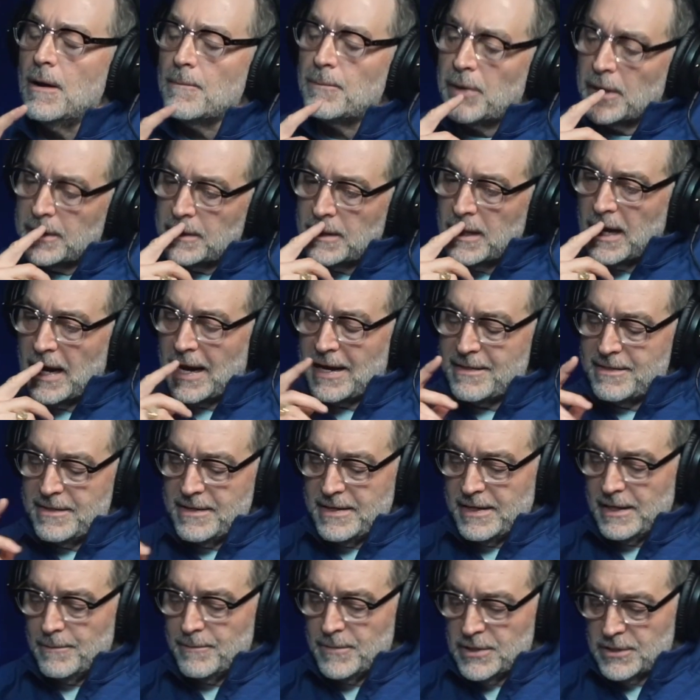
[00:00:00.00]
But I
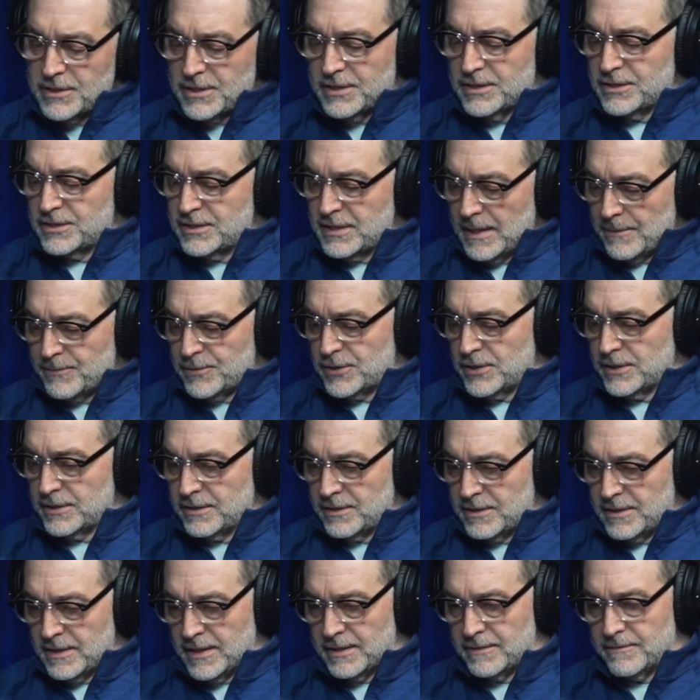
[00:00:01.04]
think a misconception
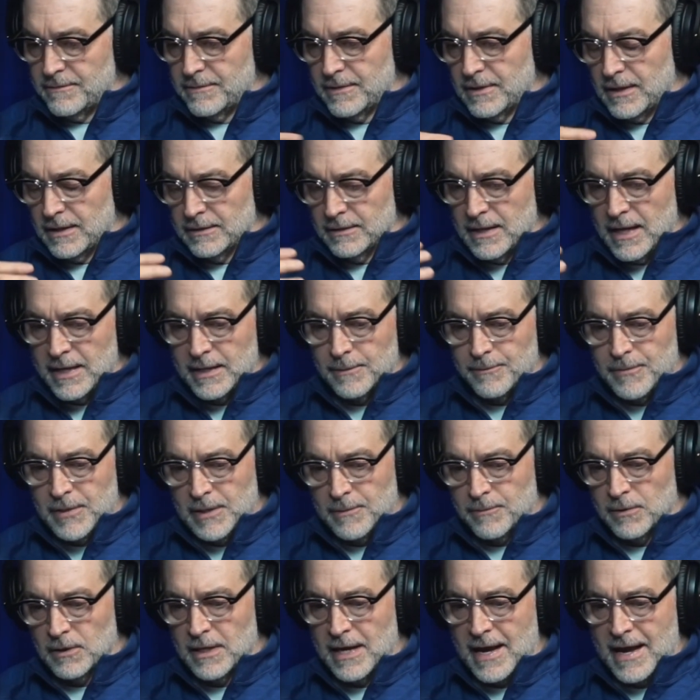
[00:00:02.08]
that a lot of
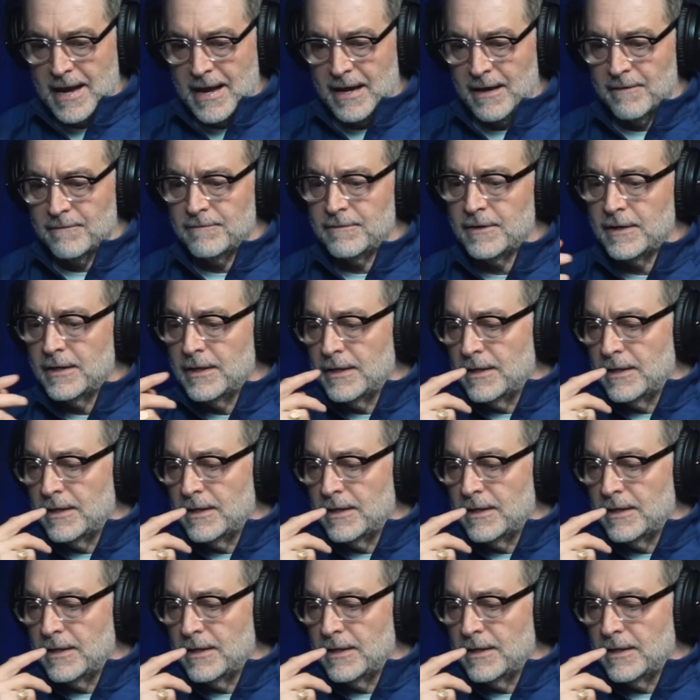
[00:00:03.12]
people have